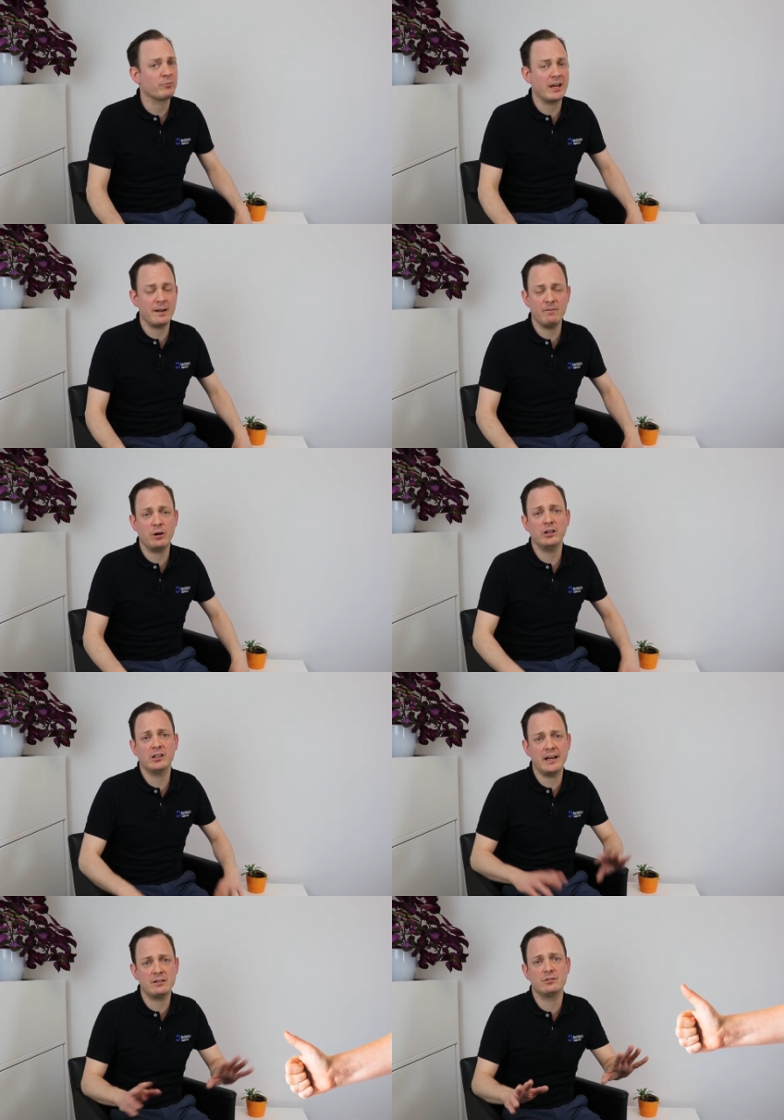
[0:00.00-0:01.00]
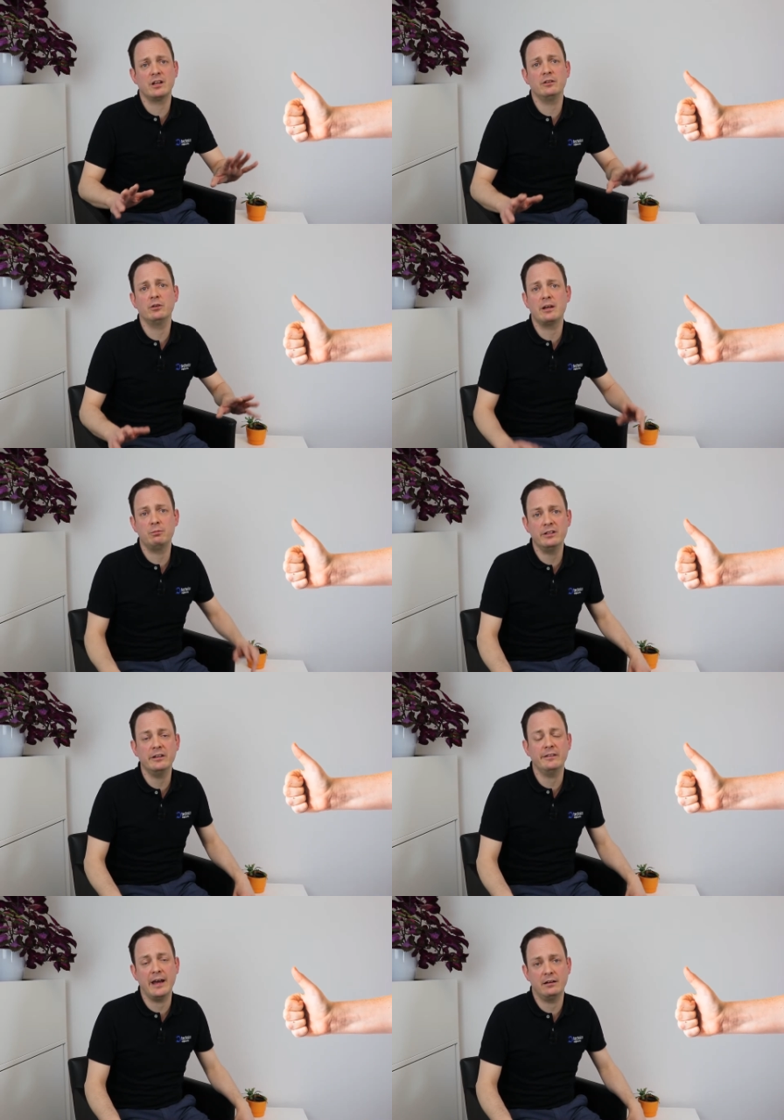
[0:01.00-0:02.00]
And I'm very glad to tell you that we
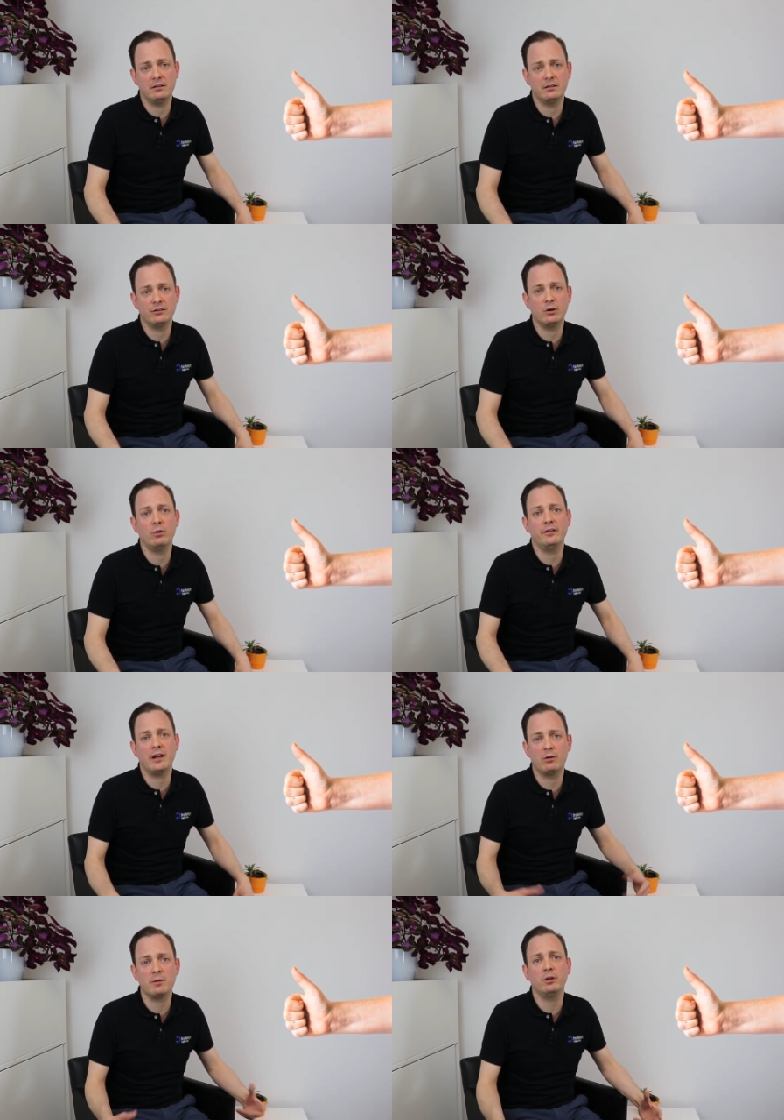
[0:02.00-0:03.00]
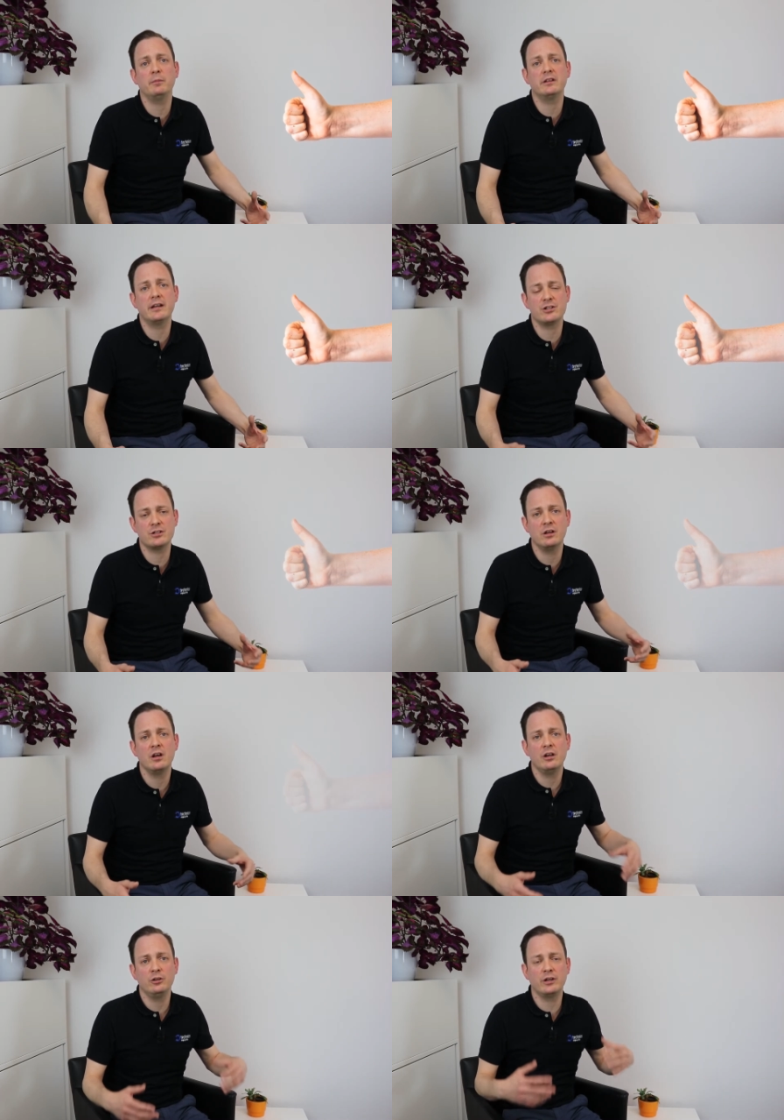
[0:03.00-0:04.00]
did that. So in our implementation,
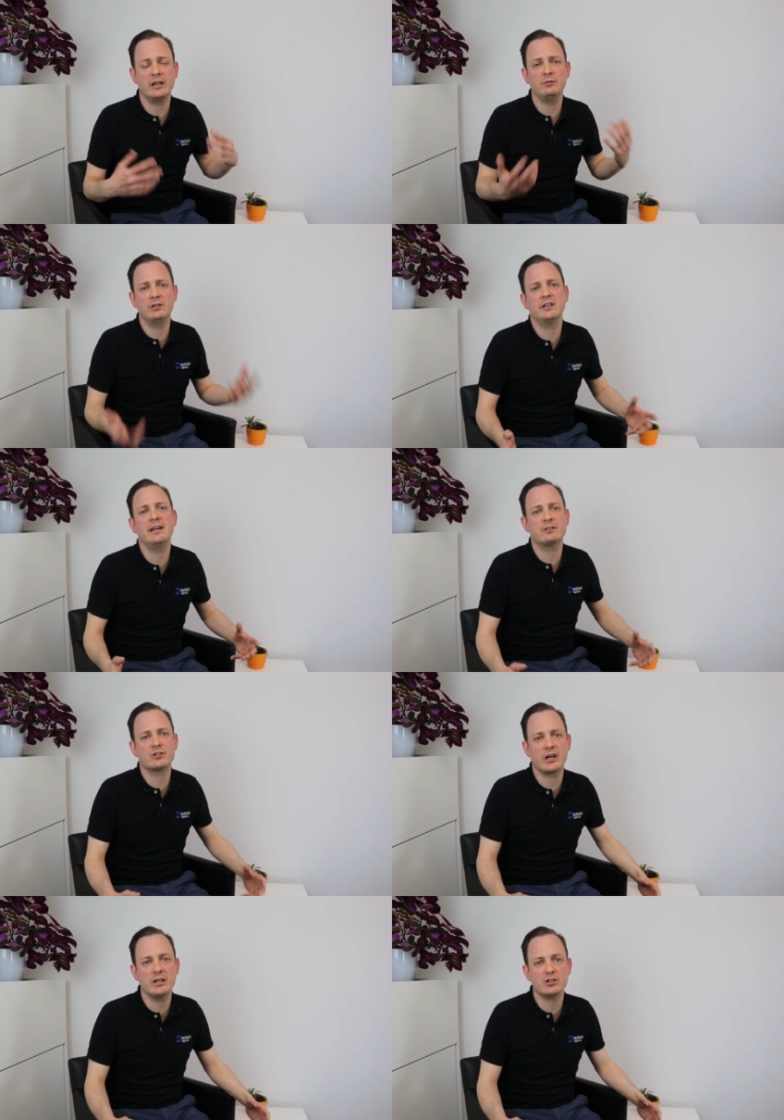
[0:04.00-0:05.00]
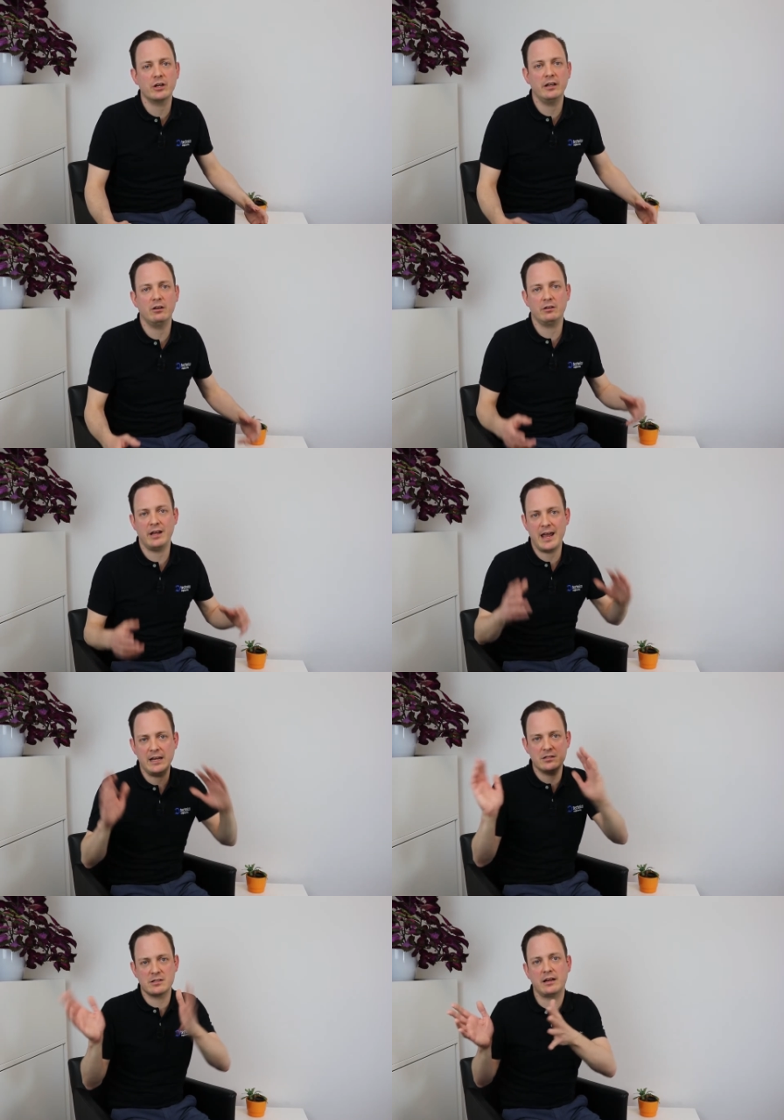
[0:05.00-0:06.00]
you can do the key exchange in not
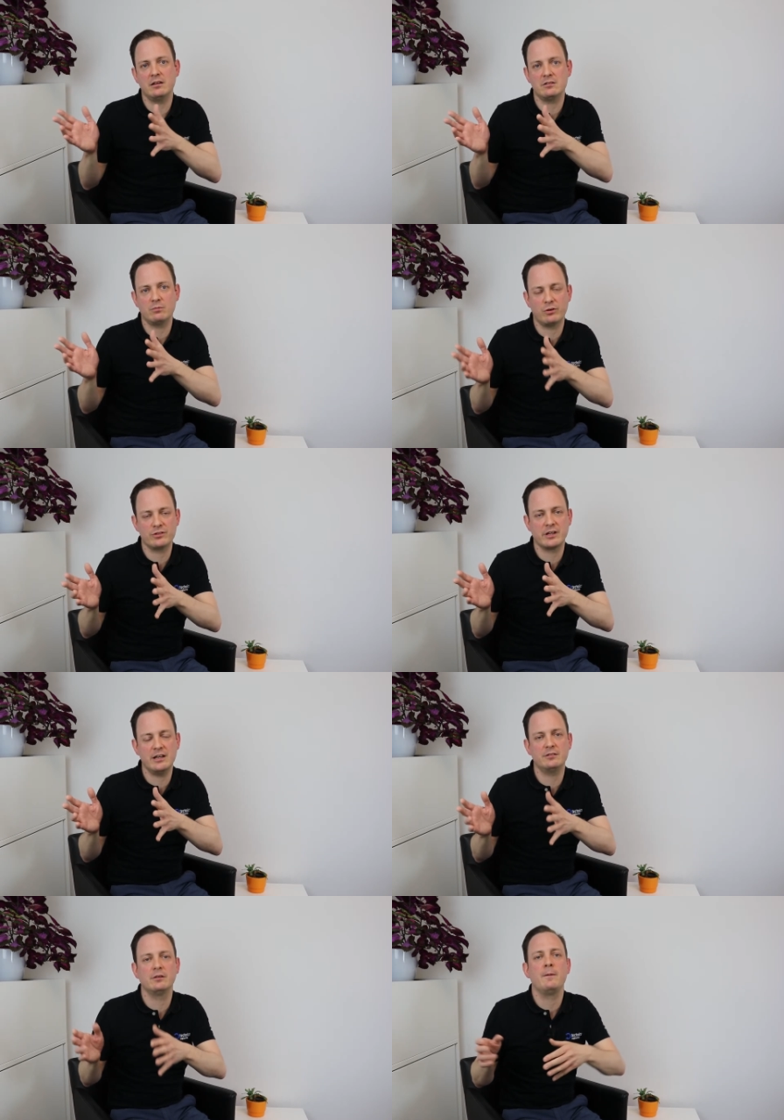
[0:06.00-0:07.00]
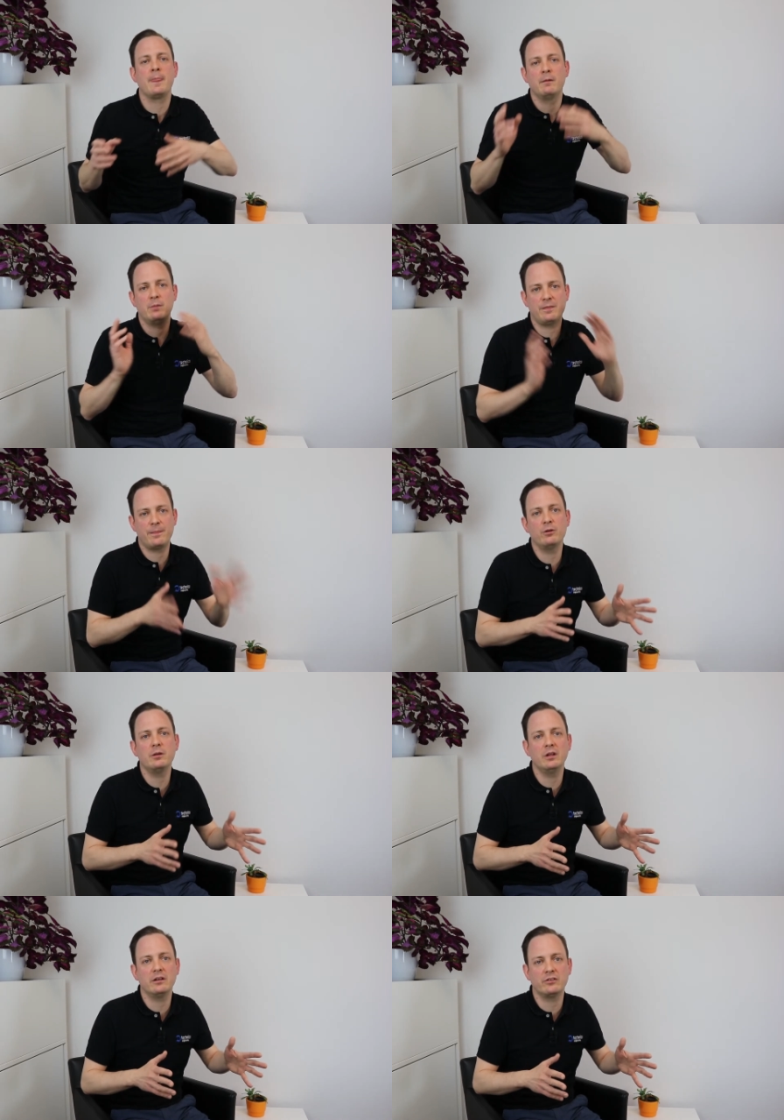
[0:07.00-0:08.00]
8 seconds, worst case, but 30
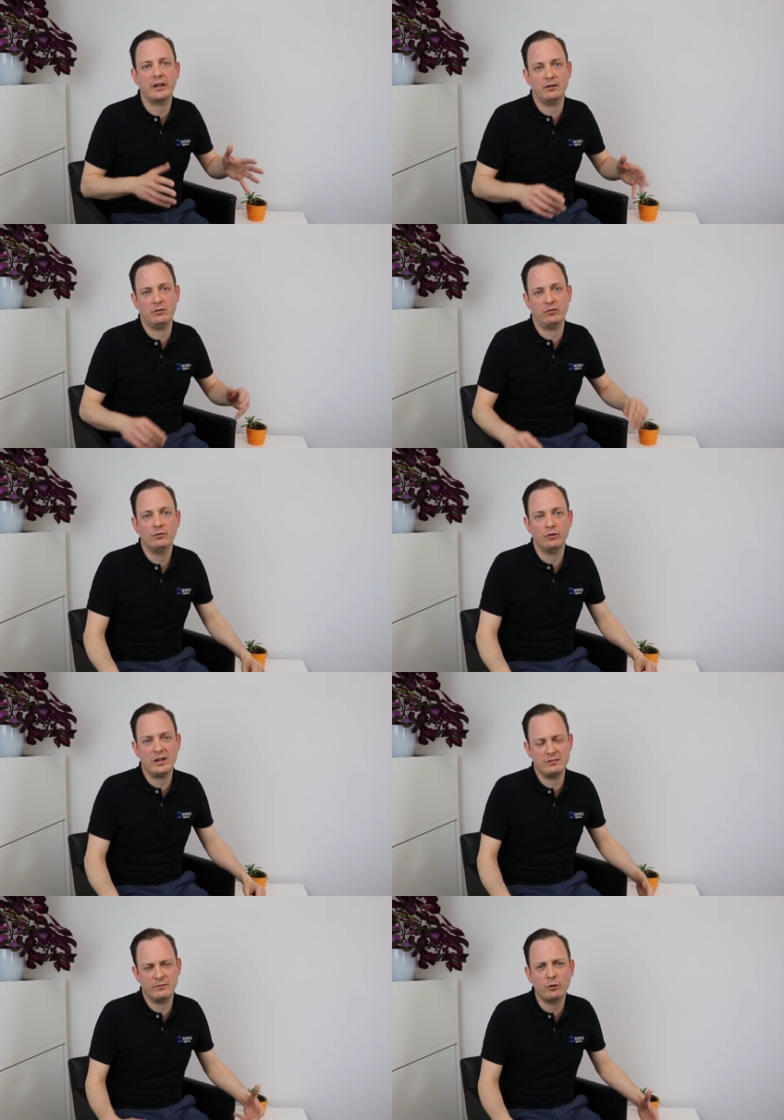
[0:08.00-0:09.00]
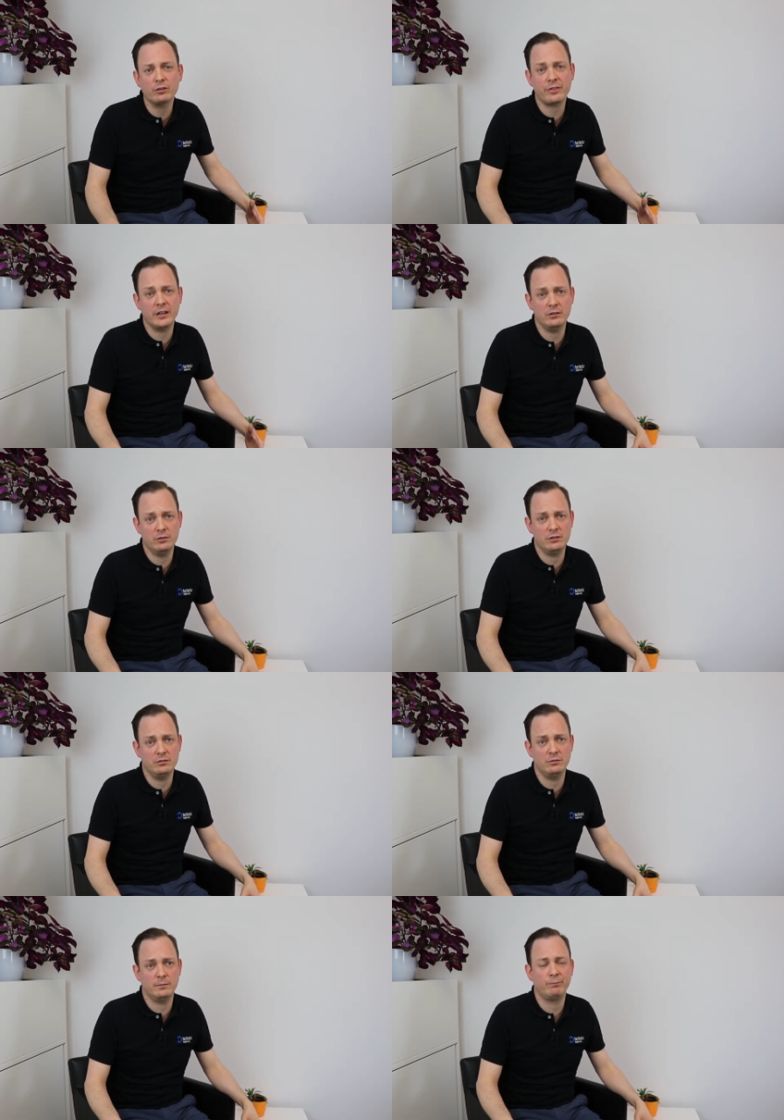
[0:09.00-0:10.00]
milliseconds. So that's the first thing you need to
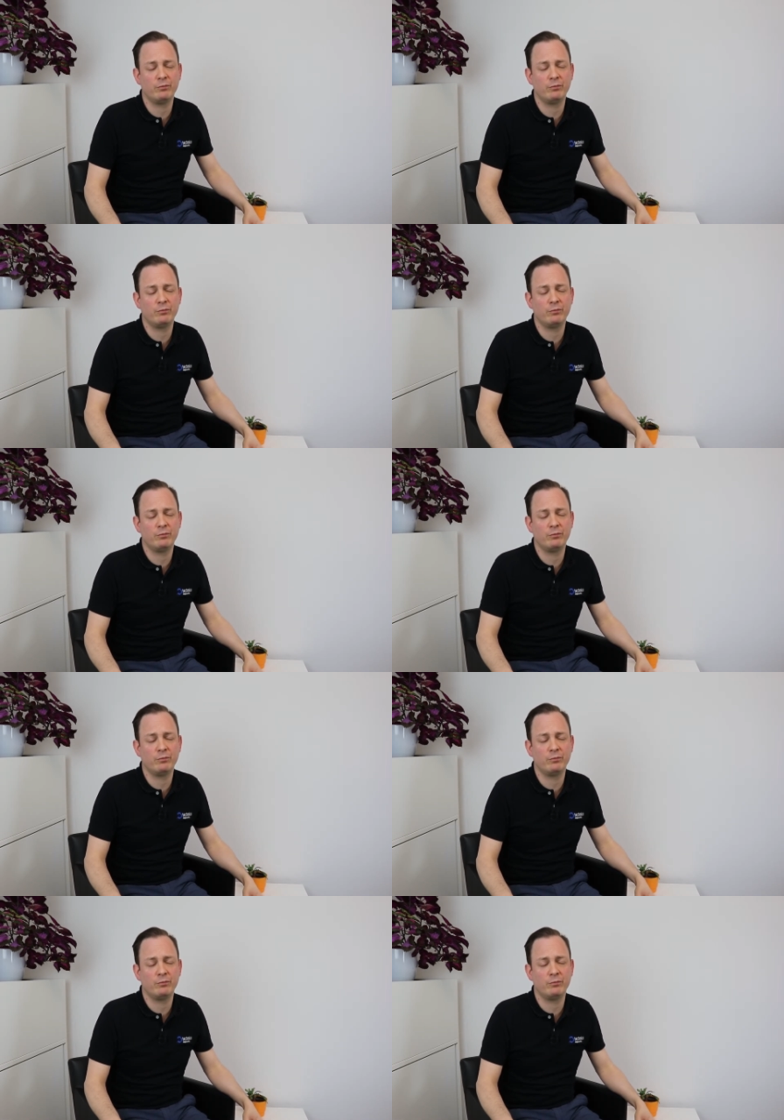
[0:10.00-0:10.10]
do.